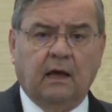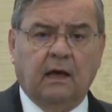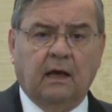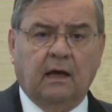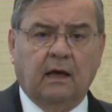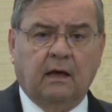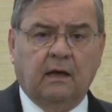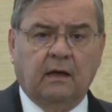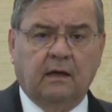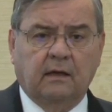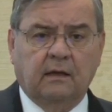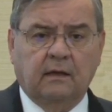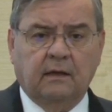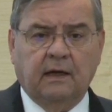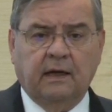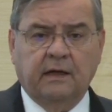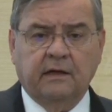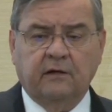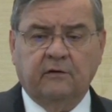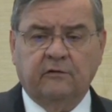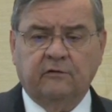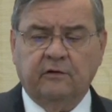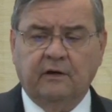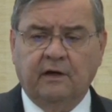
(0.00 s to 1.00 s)
uh, I
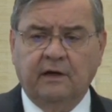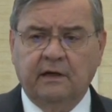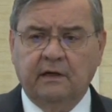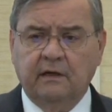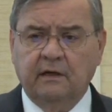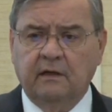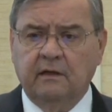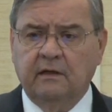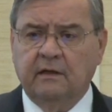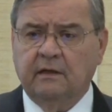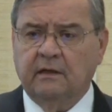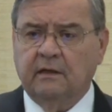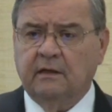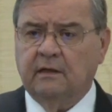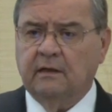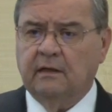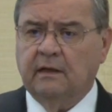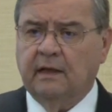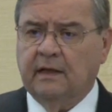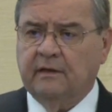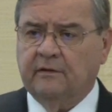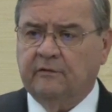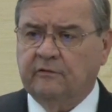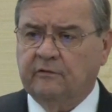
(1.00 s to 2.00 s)
decided that
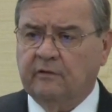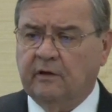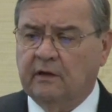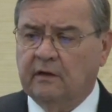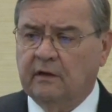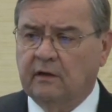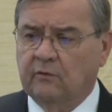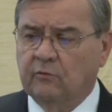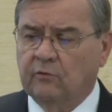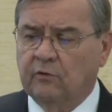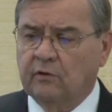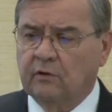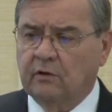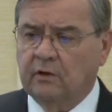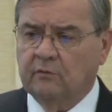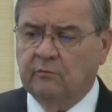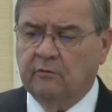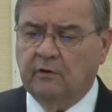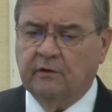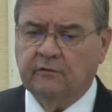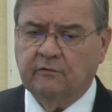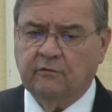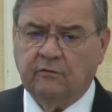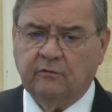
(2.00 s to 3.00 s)
that setting really
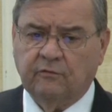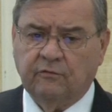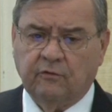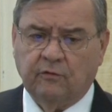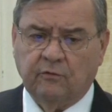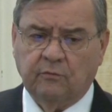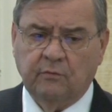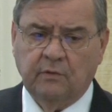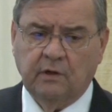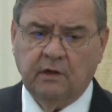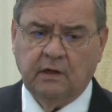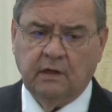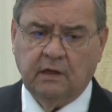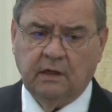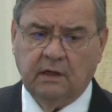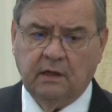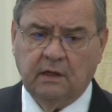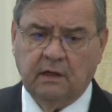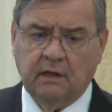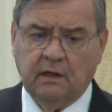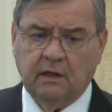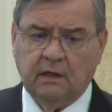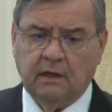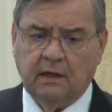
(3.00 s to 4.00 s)
wasn't for
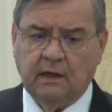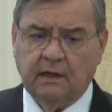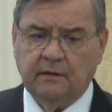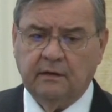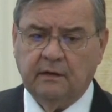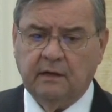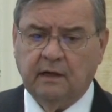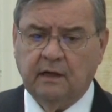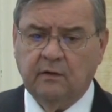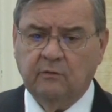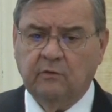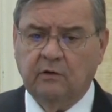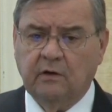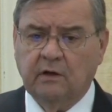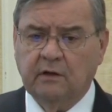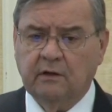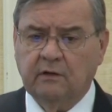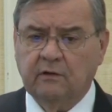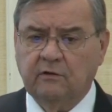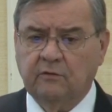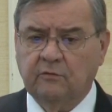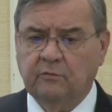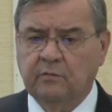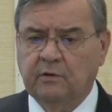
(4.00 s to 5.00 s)
me and that I
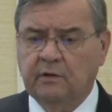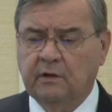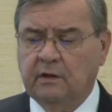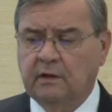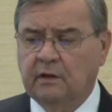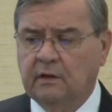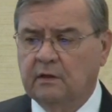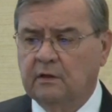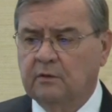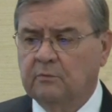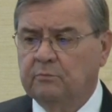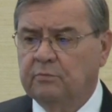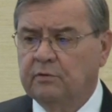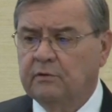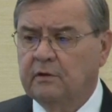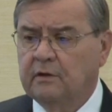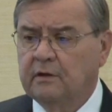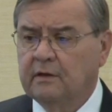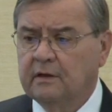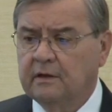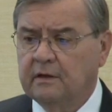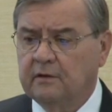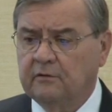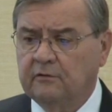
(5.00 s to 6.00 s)
wanted to be in a
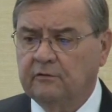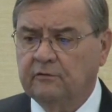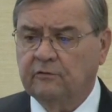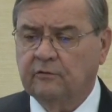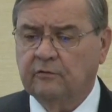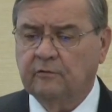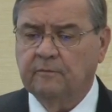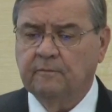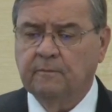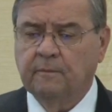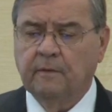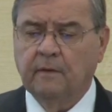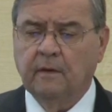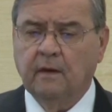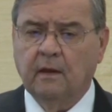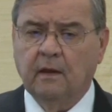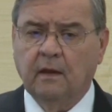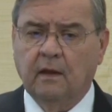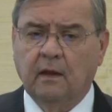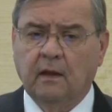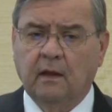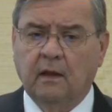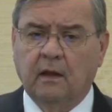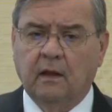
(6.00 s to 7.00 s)
place
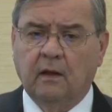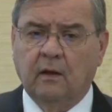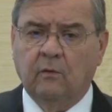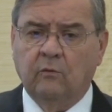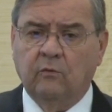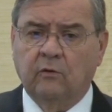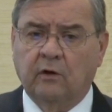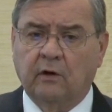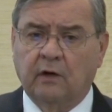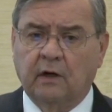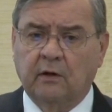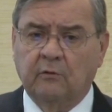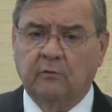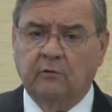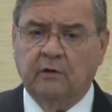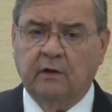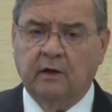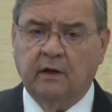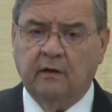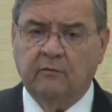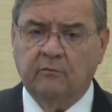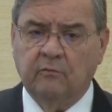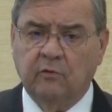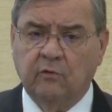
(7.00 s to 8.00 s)
where I would
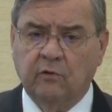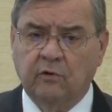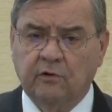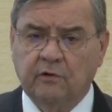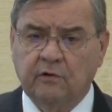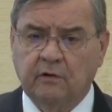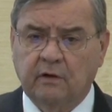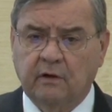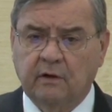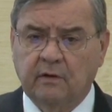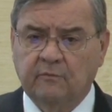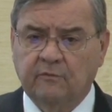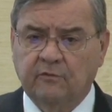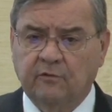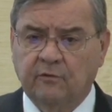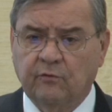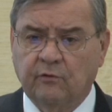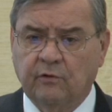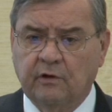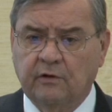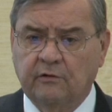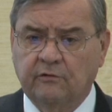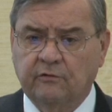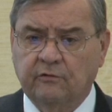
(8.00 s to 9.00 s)
have more time for
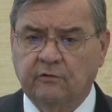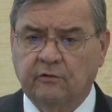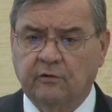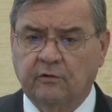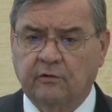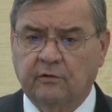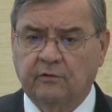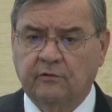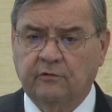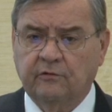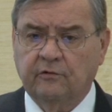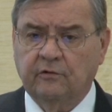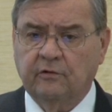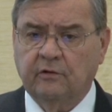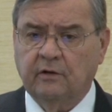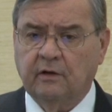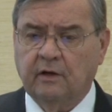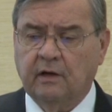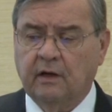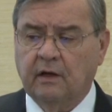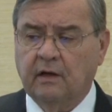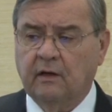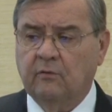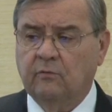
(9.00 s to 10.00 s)
research
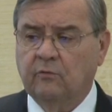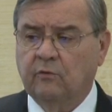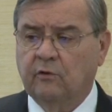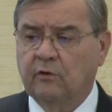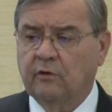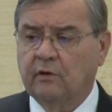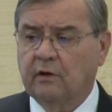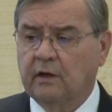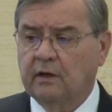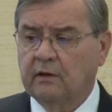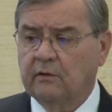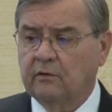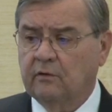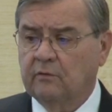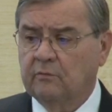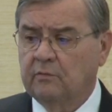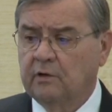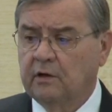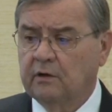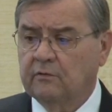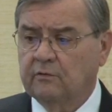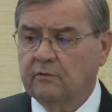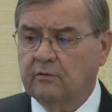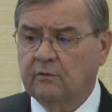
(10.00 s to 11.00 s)
and where I could
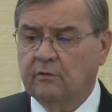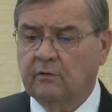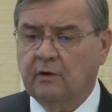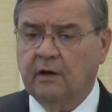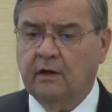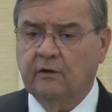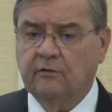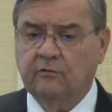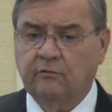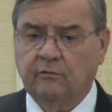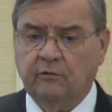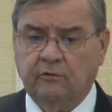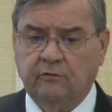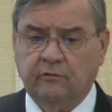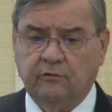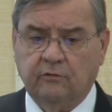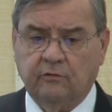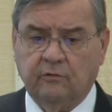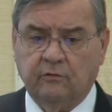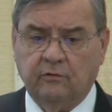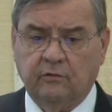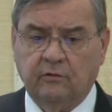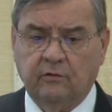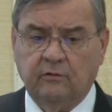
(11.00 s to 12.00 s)
mentor graduate
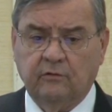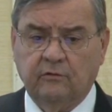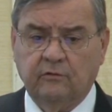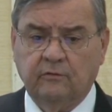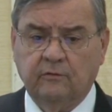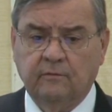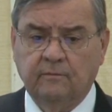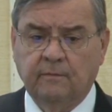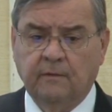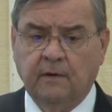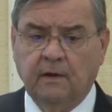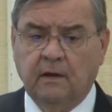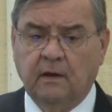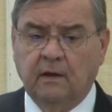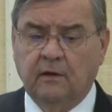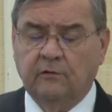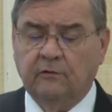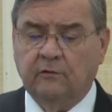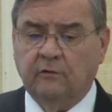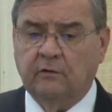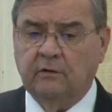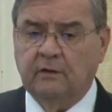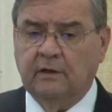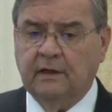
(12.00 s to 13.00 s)
students.
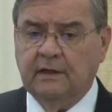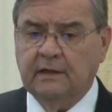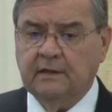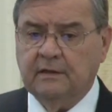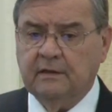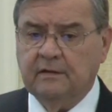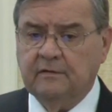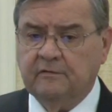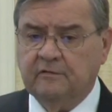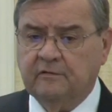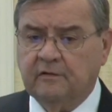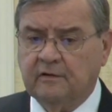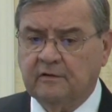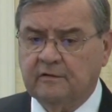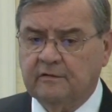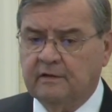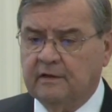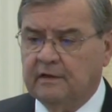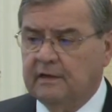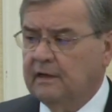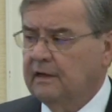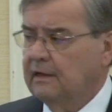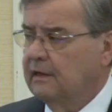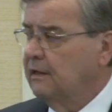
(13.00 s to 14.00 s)
So in
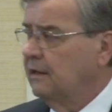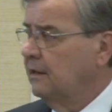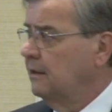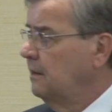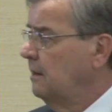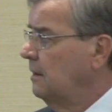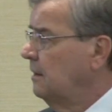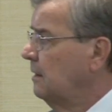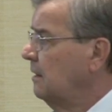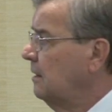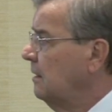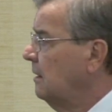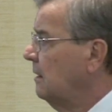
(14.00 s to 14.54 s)
1968,